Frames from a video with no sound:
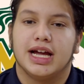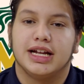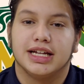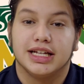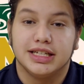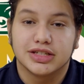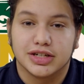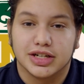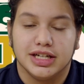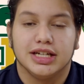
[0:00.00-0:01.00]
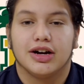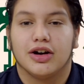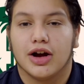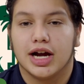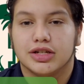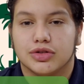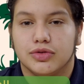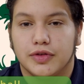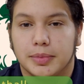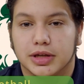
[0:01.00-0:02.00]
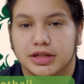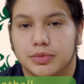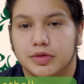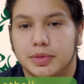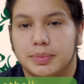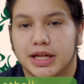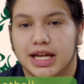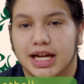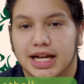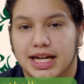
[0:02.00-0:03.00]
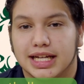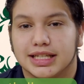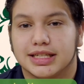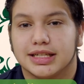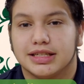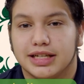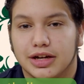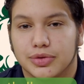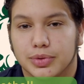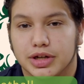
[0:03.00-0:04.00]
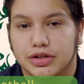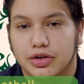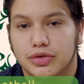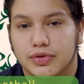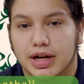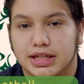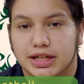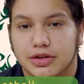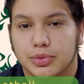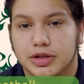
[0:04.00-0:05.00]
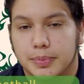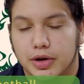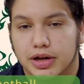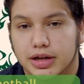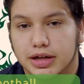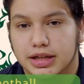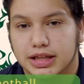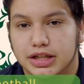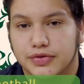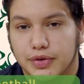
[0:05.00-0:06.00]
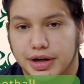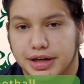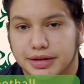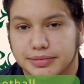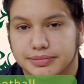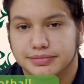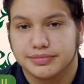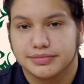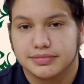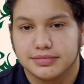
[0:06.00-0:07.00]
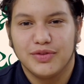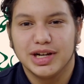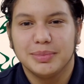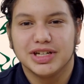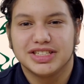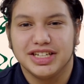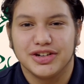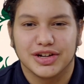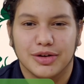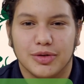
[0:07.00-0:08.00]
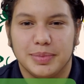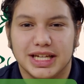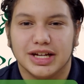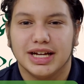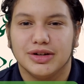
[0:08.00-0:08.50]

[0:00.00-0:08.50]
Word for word: And additionally, our high school football team will be playing against Southridge over at Southridge Park this Friday. Volleyball Senior Night will be